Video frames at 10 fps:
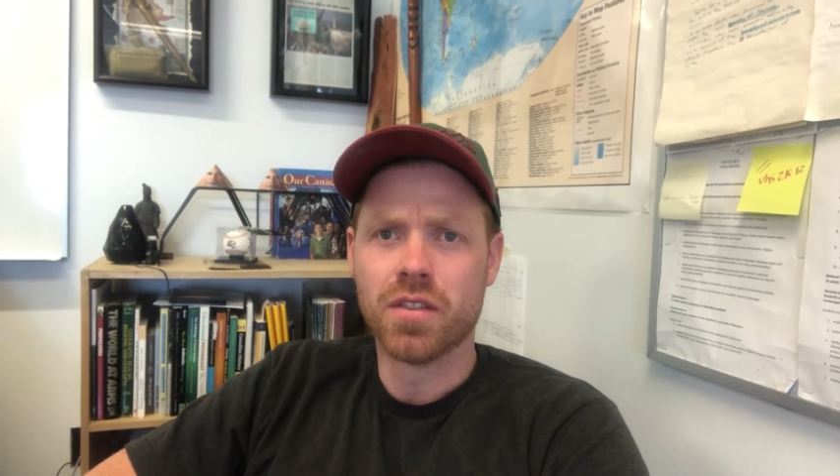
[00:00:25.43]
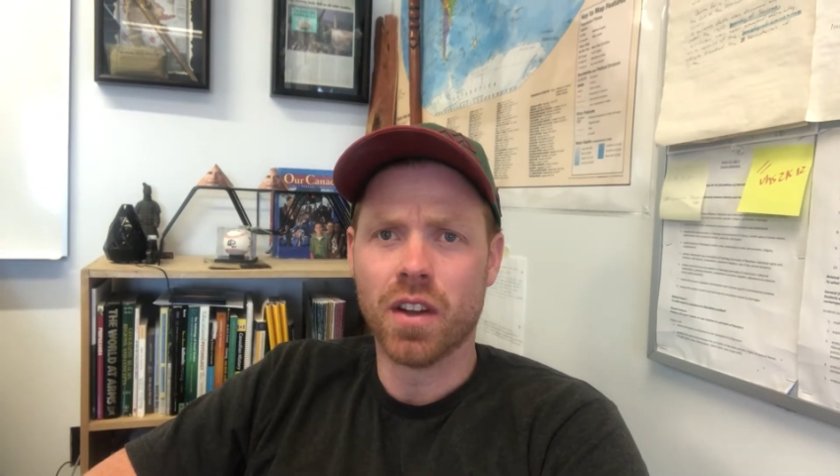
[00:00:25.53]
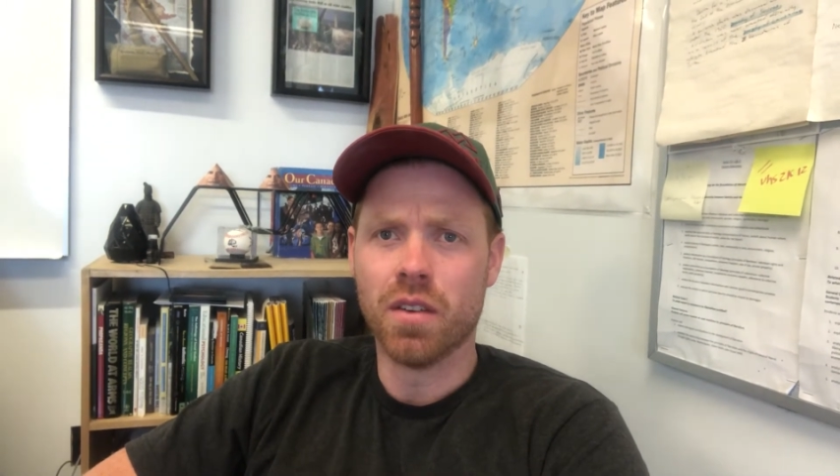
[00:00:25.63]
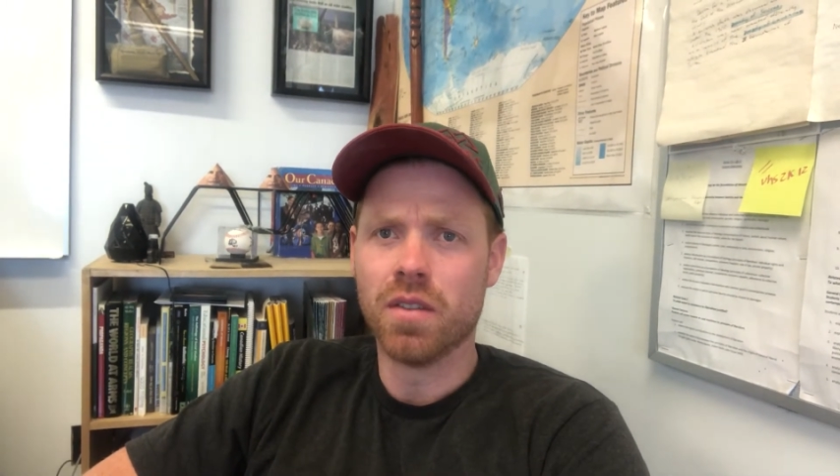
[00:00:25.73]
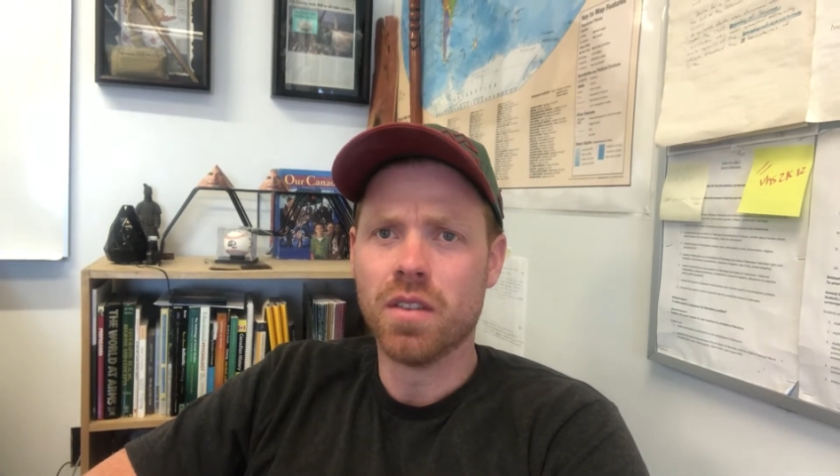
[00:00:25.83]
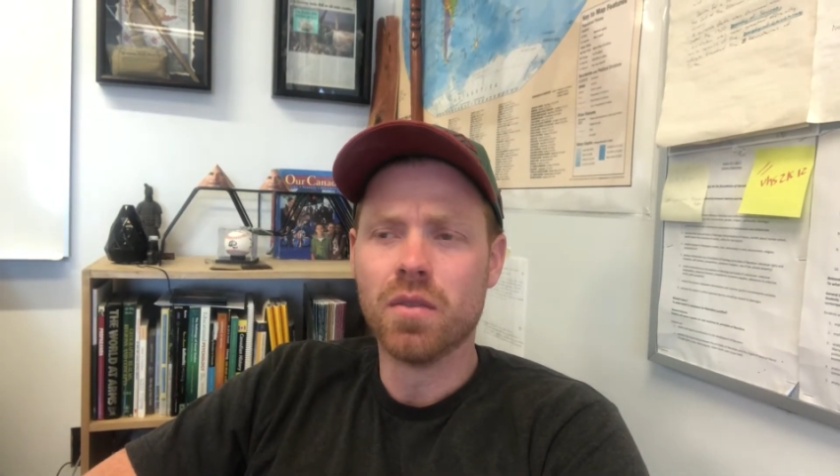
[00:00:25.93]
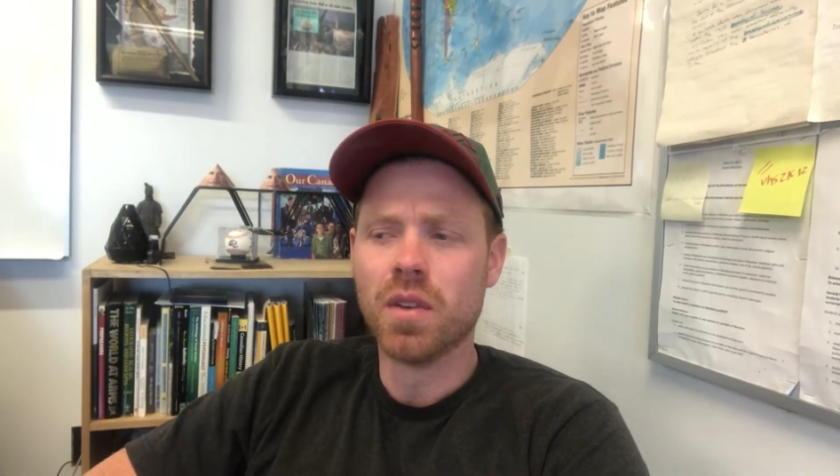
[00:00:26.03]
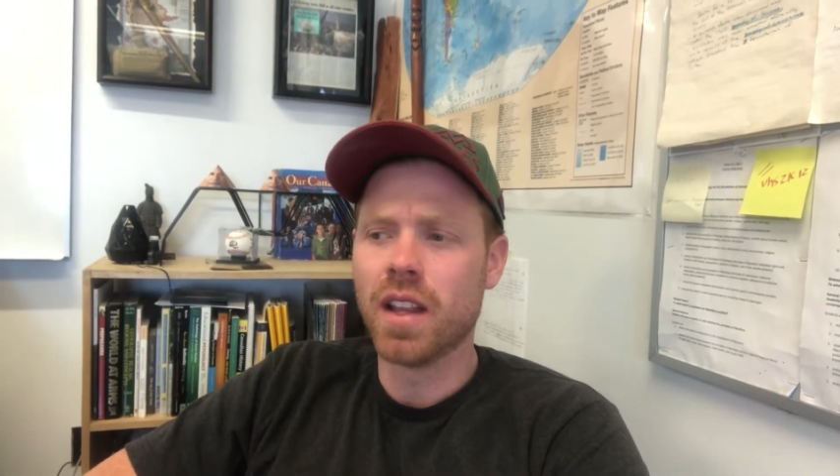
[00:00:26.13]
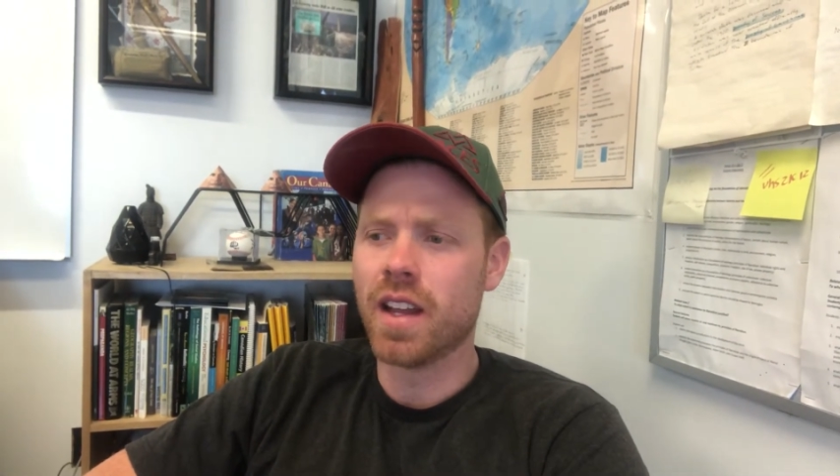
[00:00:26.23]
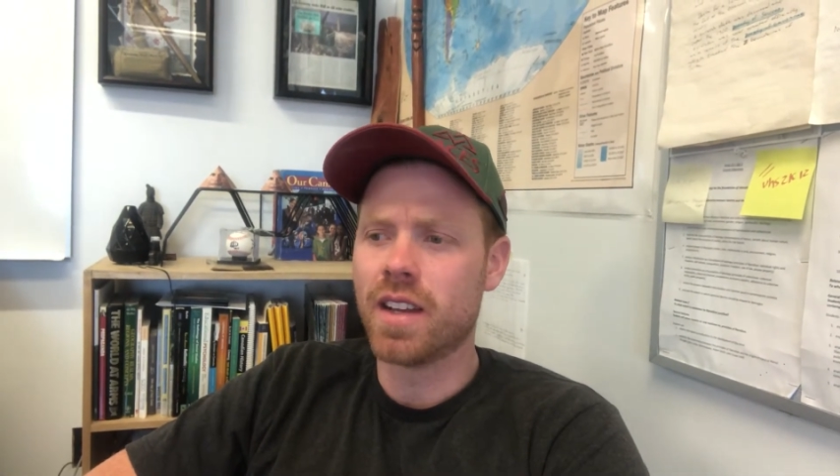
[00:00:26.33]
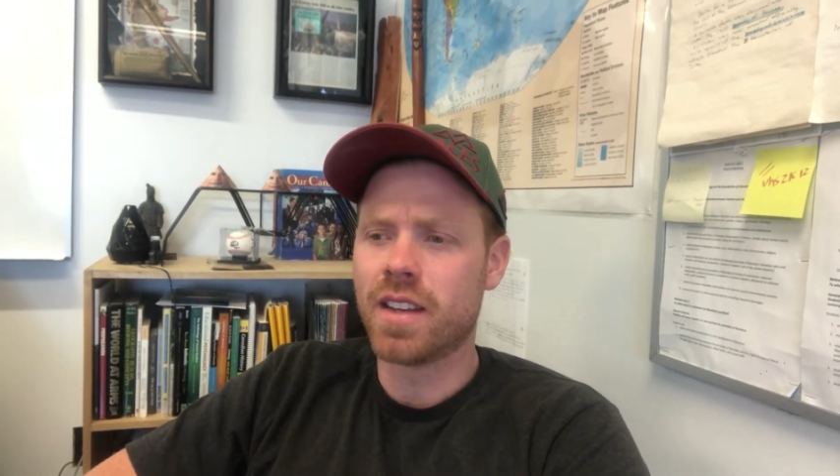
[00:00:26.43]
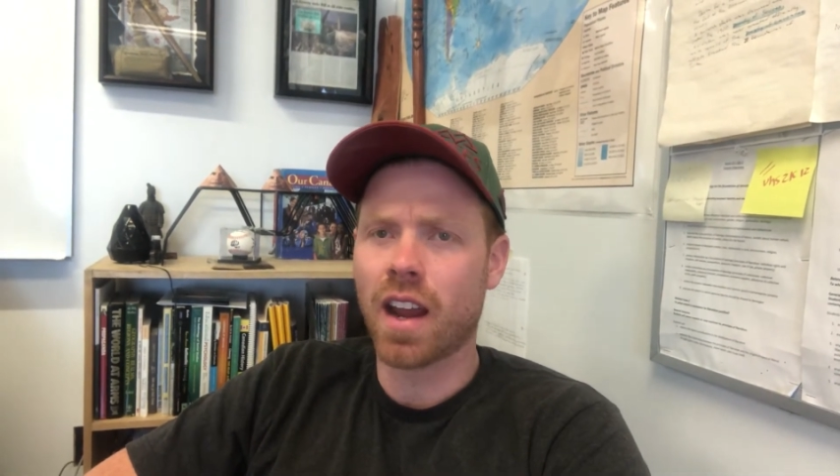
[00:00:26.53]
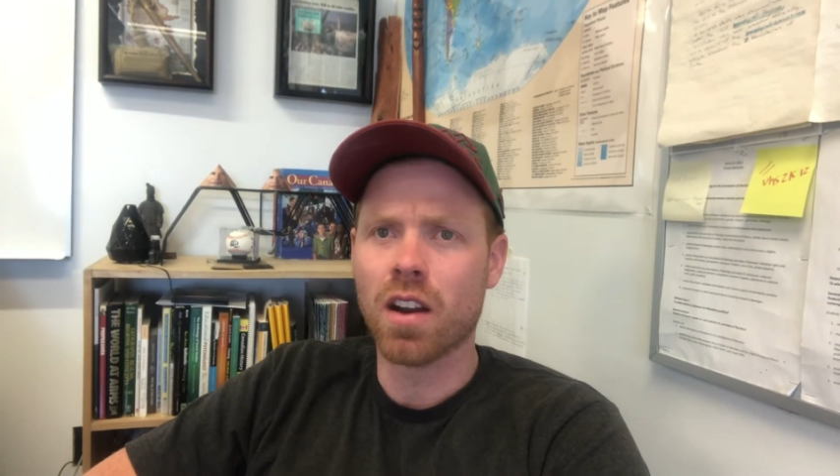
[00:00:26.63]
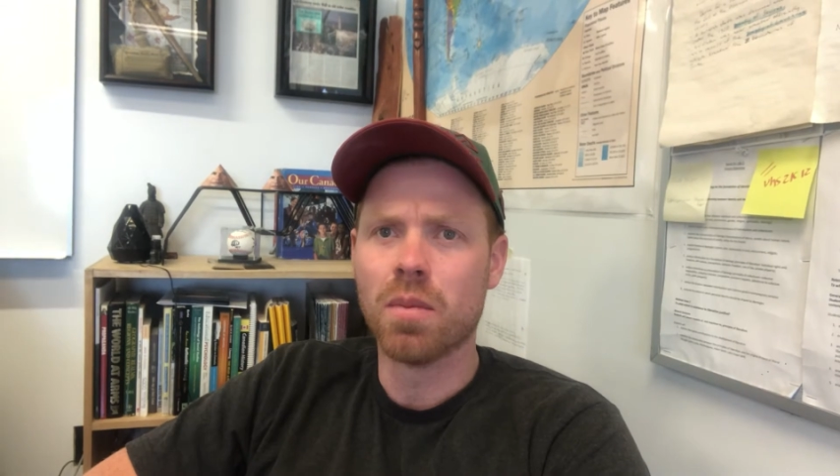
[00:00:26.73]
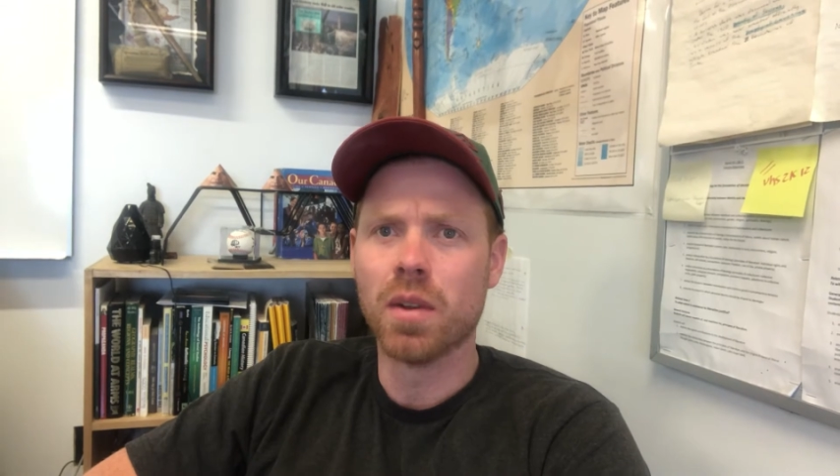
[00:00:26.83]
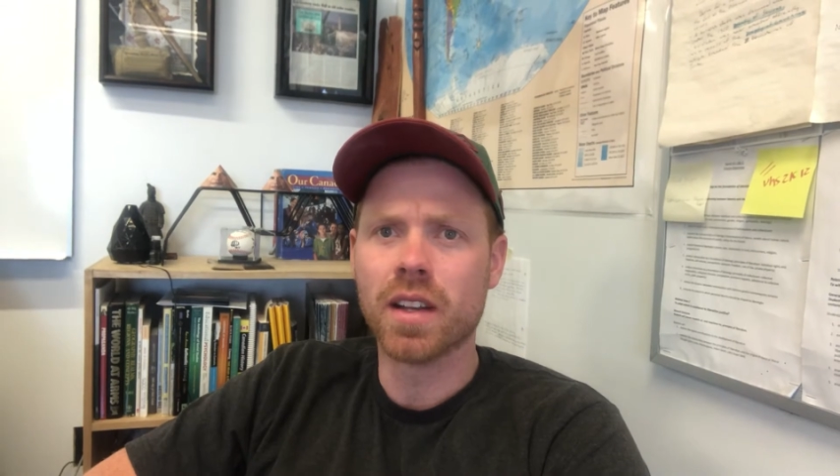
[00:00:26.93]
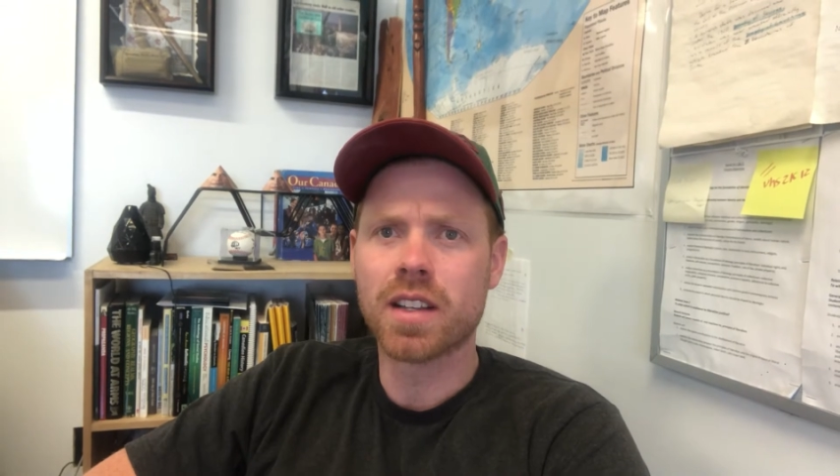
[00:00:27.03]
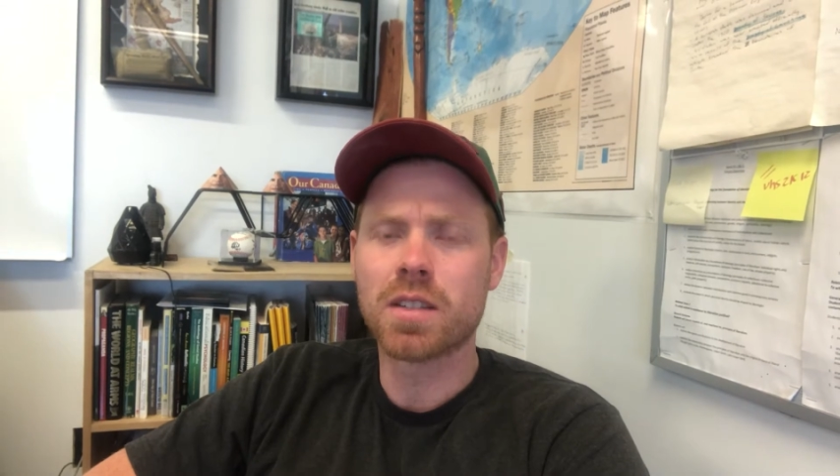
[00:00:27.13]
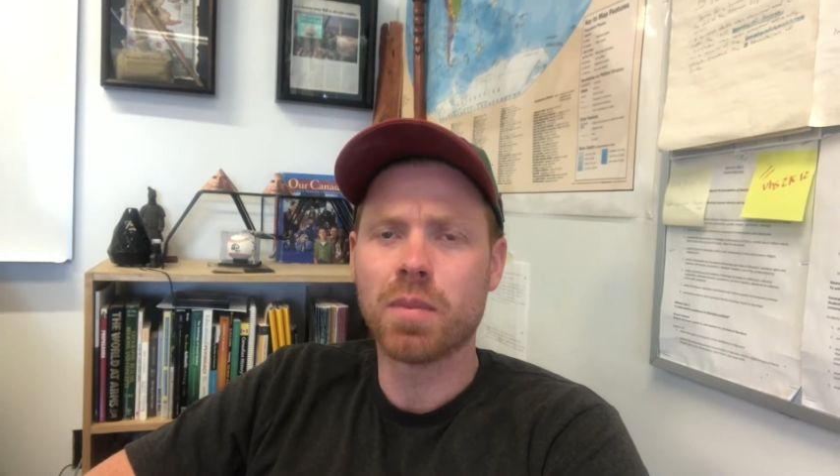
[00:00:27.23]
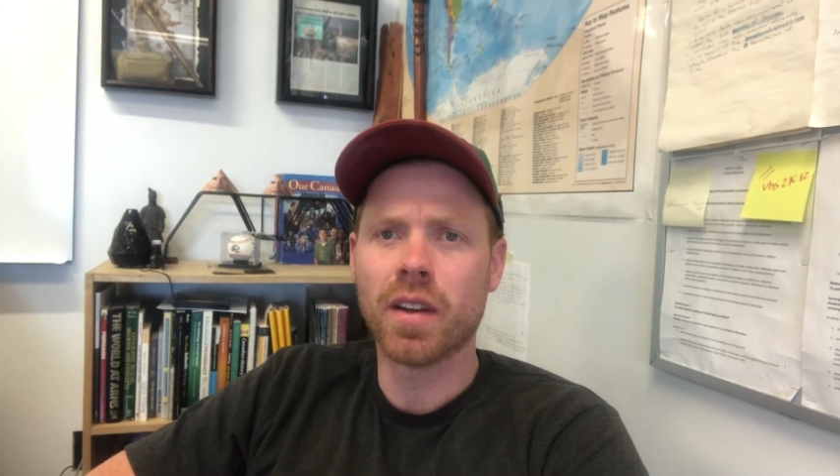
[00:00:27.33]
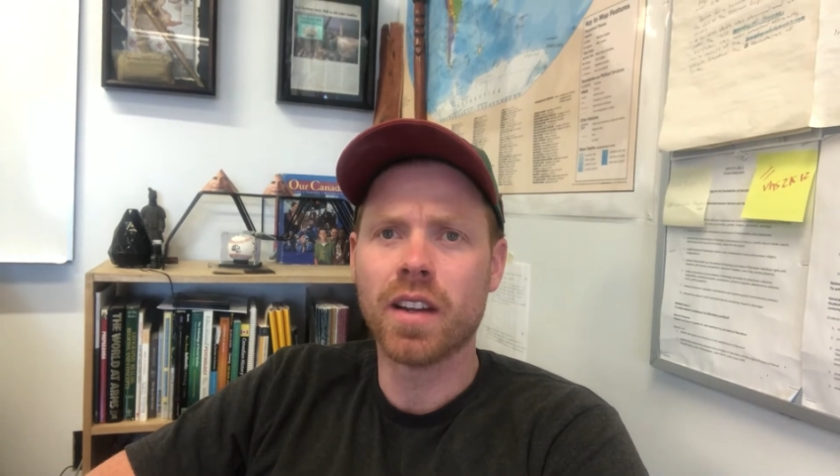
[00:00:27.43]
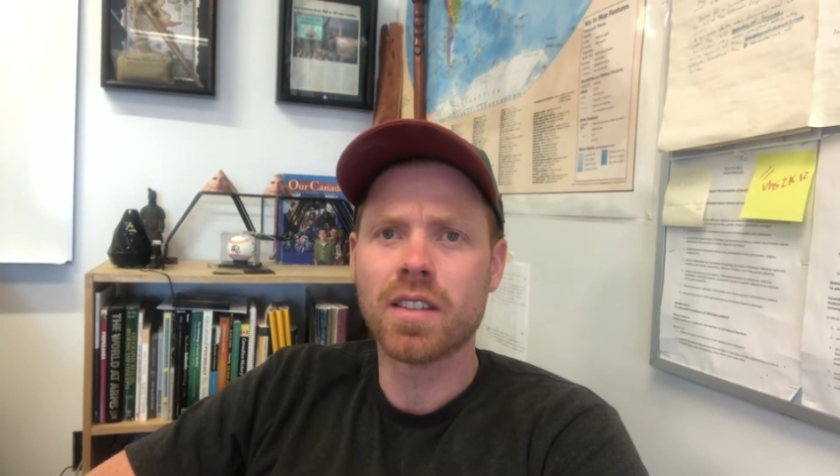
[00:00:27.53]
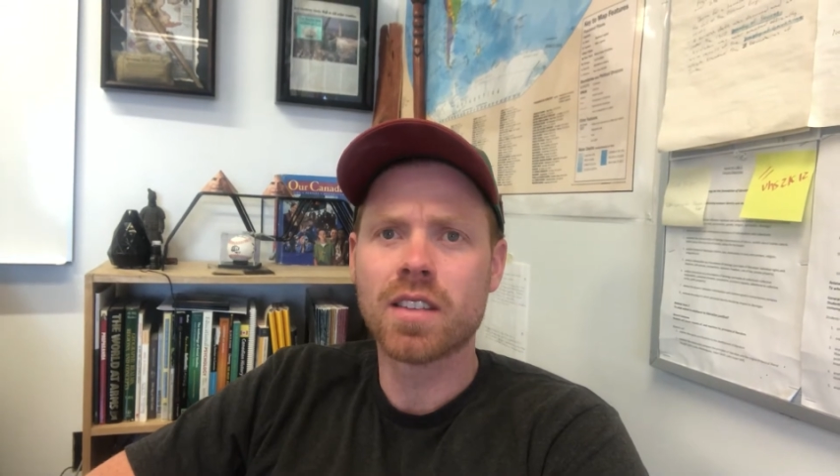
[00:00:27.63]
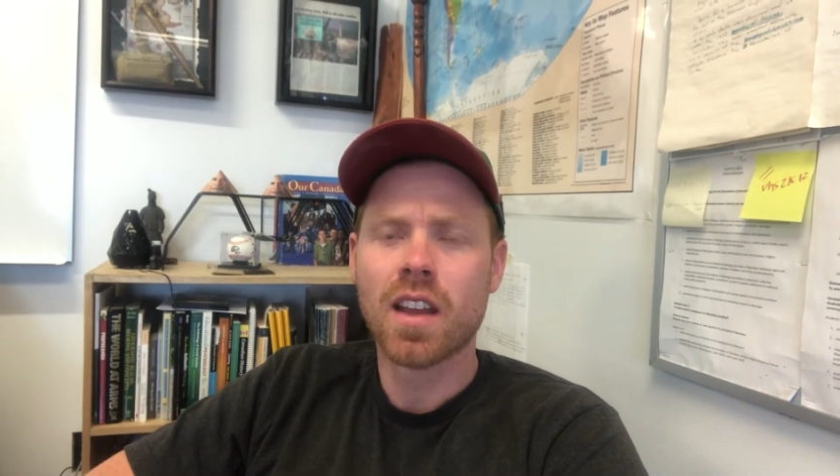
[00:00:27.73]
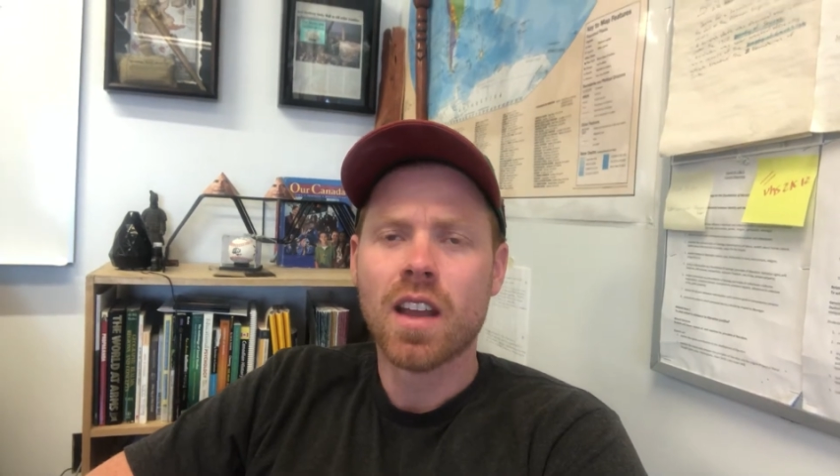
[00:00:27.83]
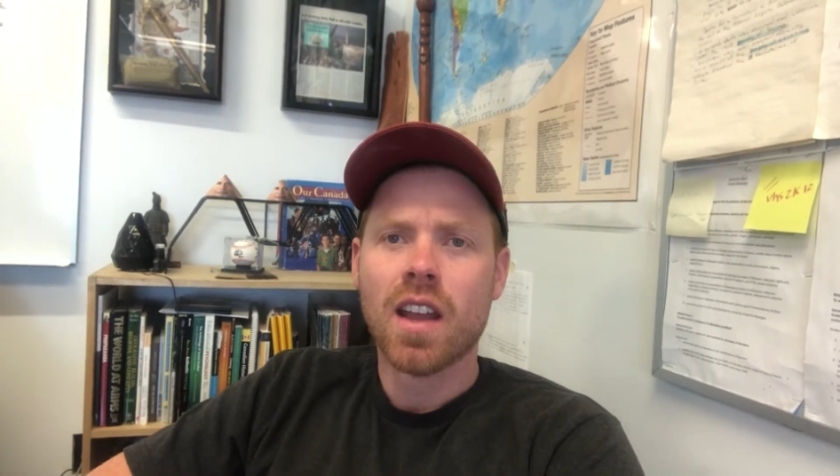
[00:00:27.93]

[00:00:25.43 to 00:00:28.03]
So really a terrible experience.